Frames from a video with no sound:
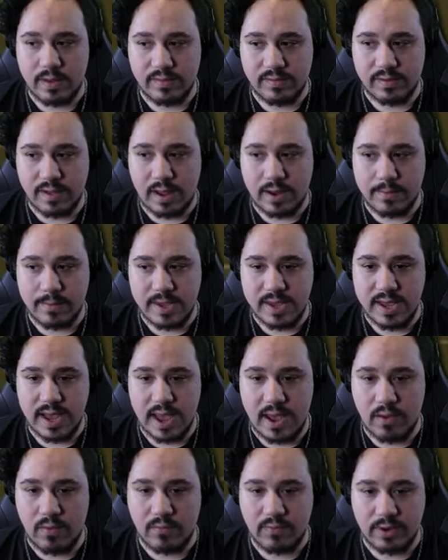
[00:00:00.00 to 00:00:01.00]
It's gotta be, yeah,
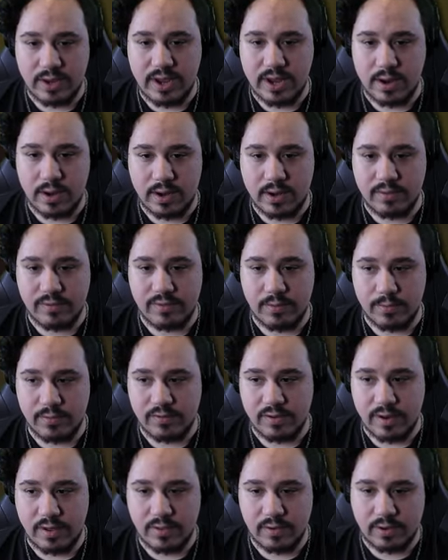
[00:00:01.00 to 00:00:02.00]
over here, because there was
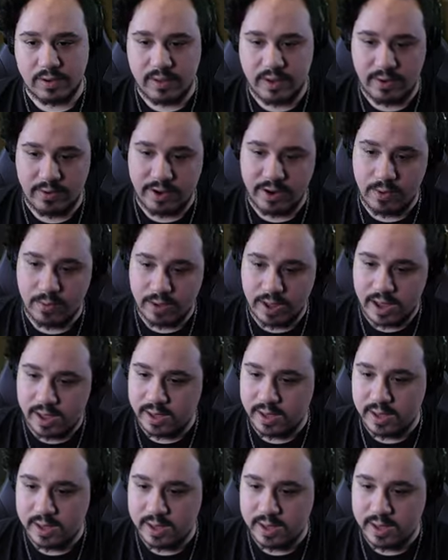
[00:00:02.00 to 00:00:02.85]
another clearing. Okay,